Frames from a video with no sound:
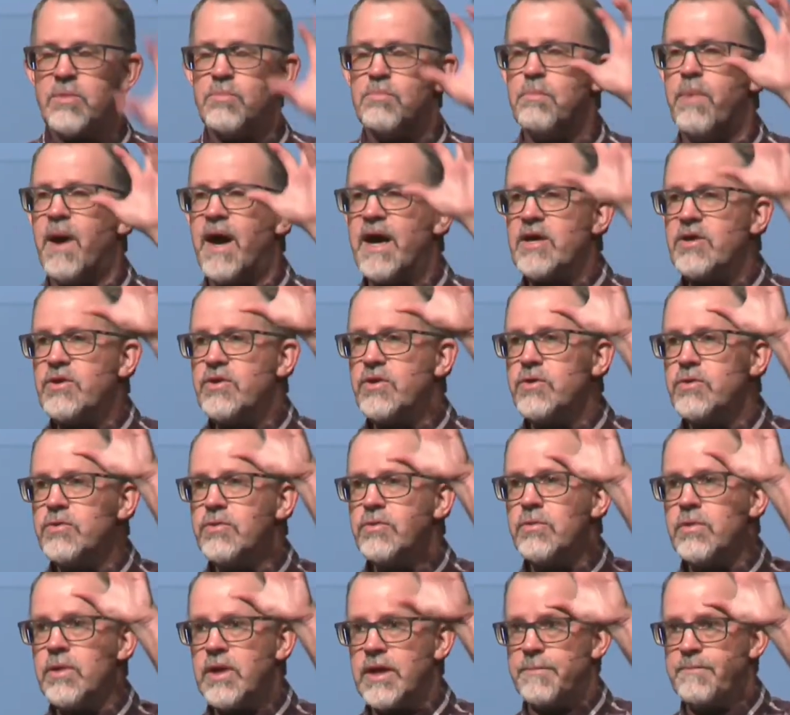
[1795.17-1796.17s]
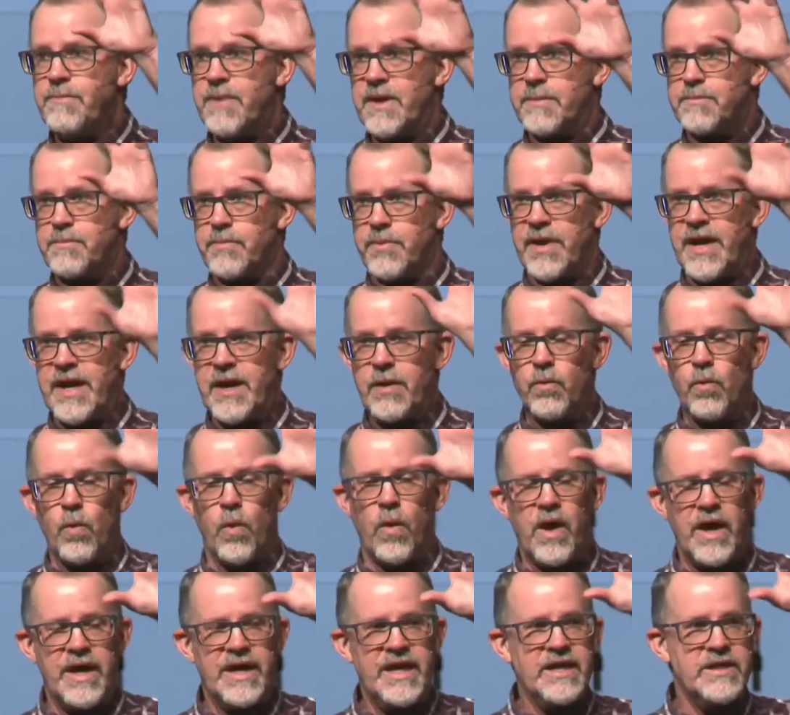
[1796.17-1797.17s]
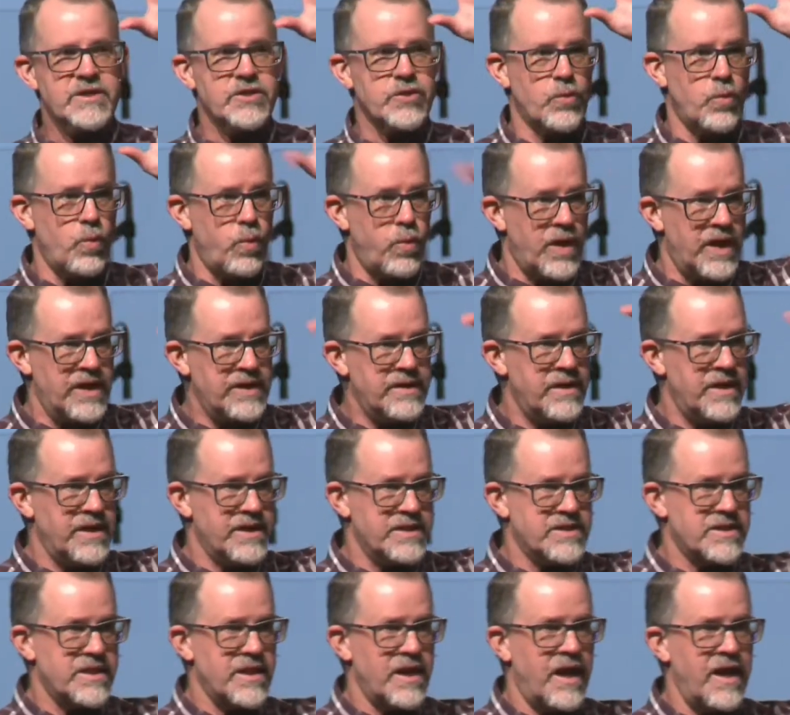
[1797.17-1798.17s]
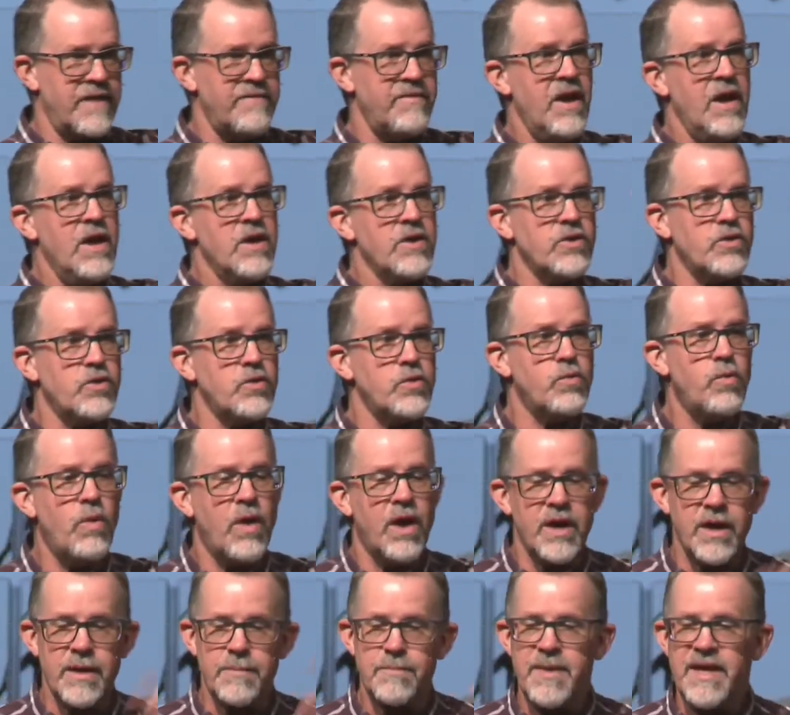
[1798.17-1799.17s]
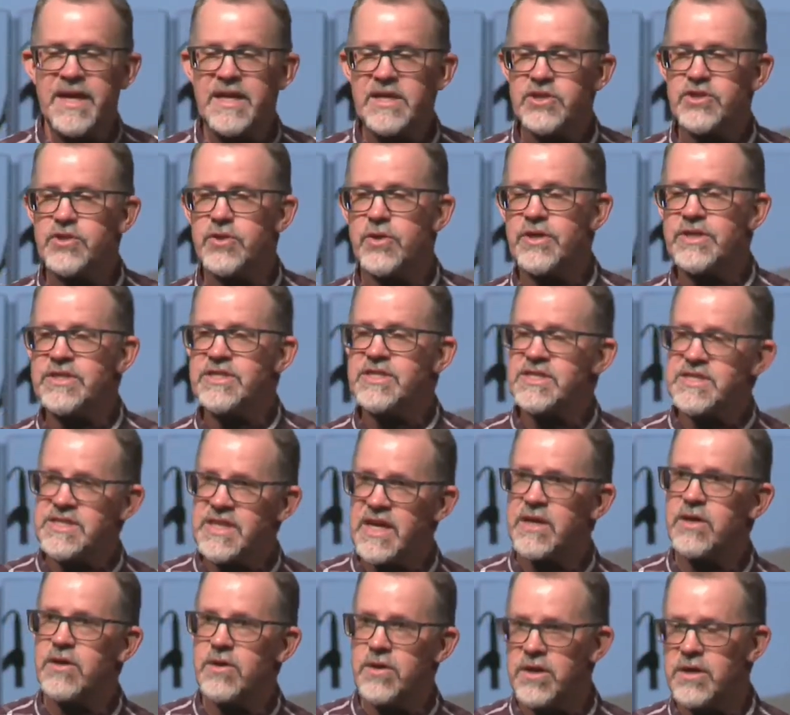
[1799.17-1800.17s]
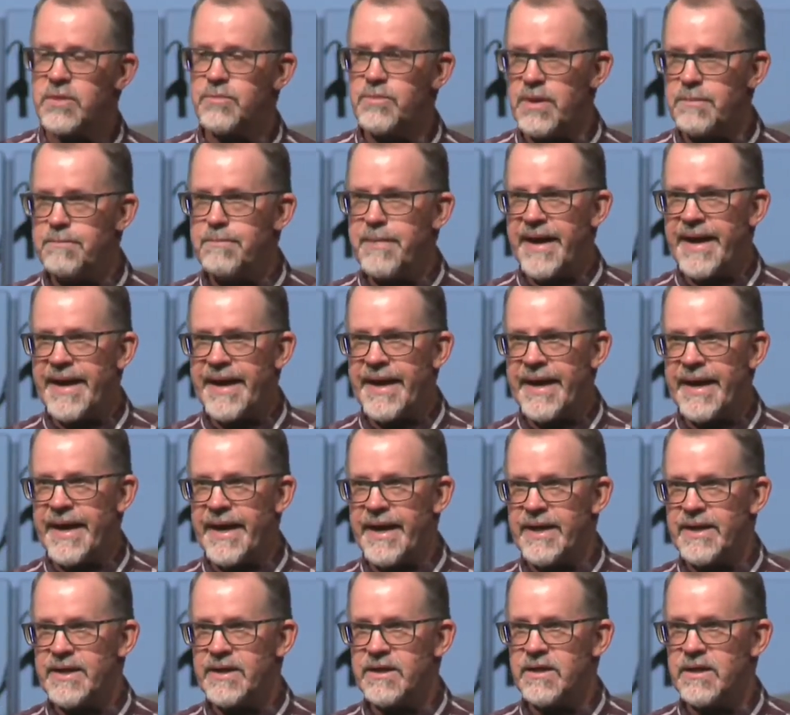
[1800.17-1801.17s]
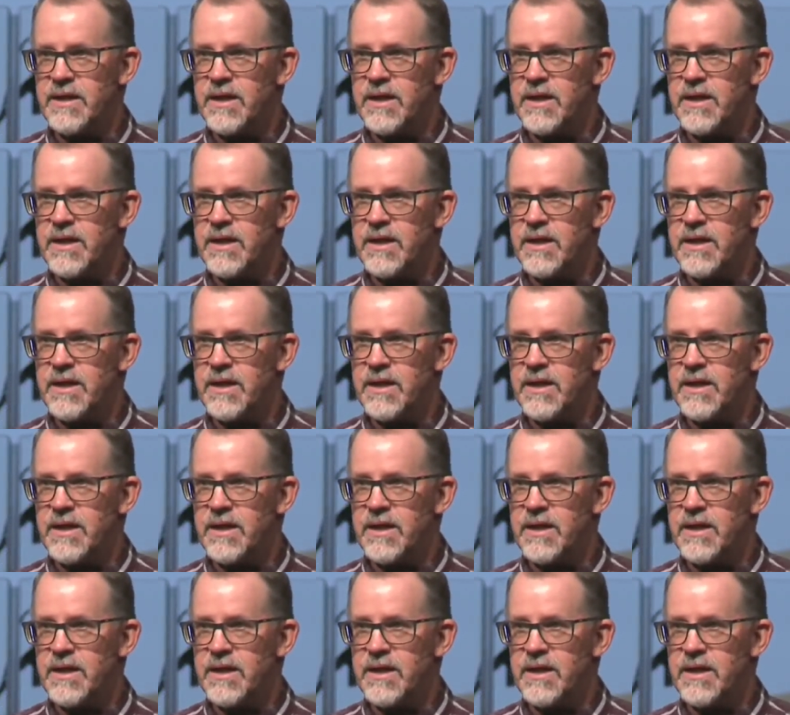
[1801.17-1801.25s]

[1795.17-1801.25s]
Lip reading: By you, limbic brain, wanting to run this life, you want to make choices that are going to be bad.